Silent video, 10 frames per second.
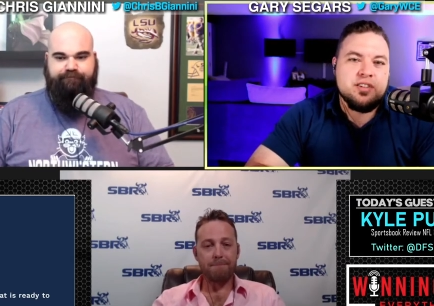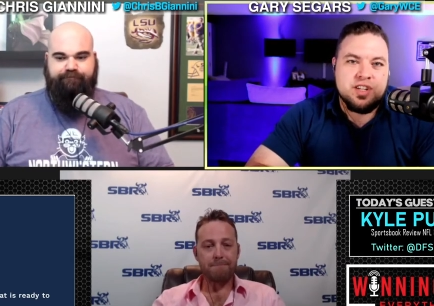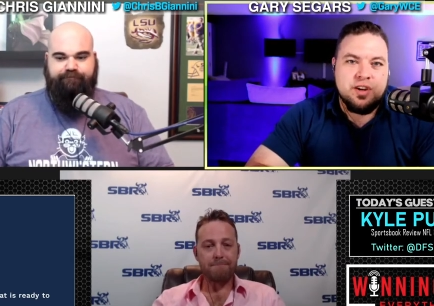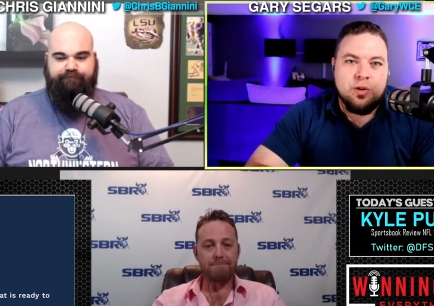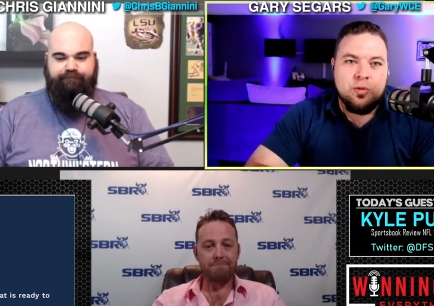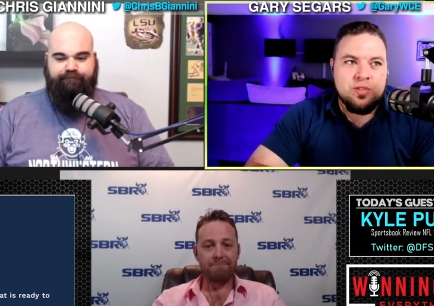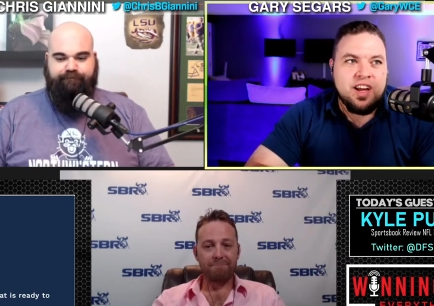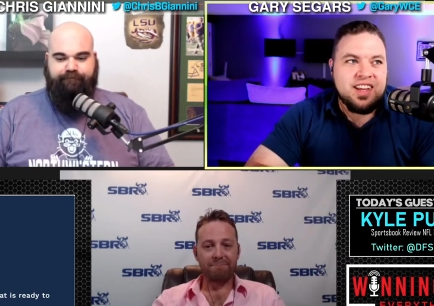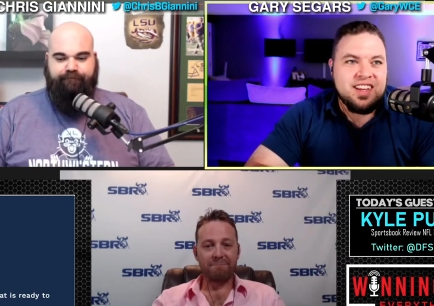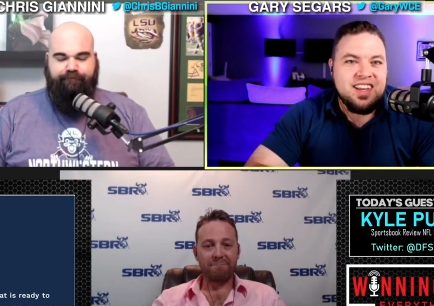Speaker 1: ago, like
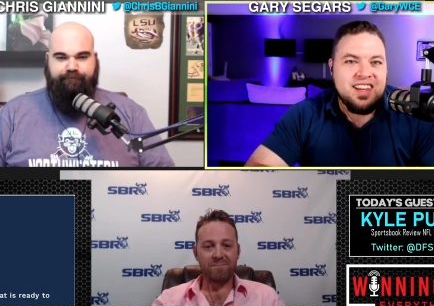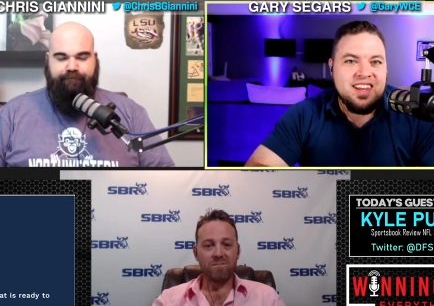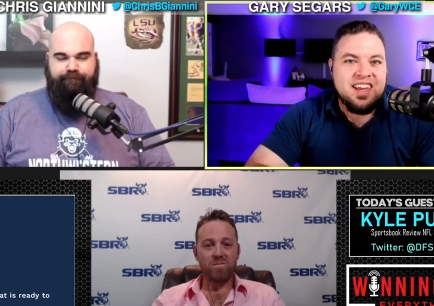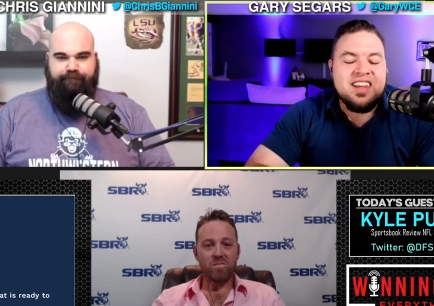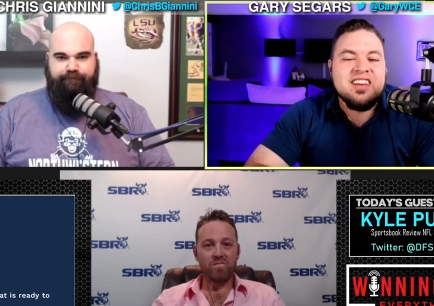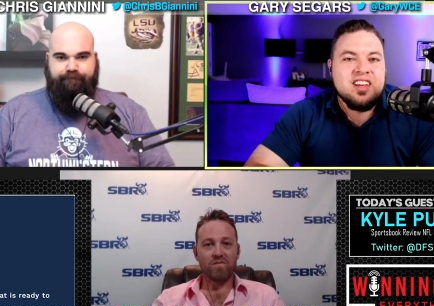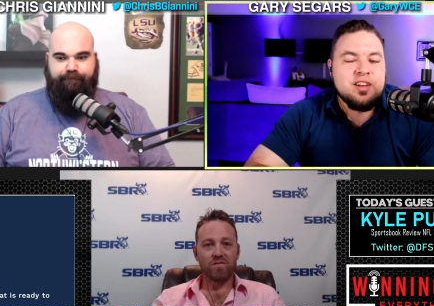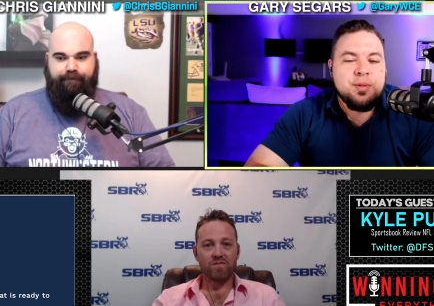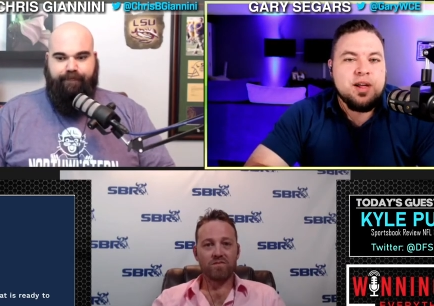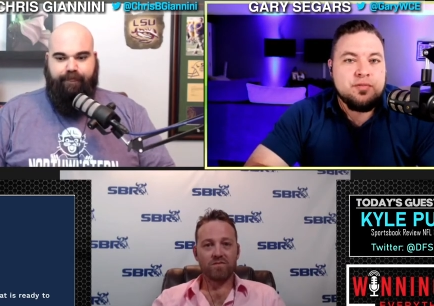he didn't get to play for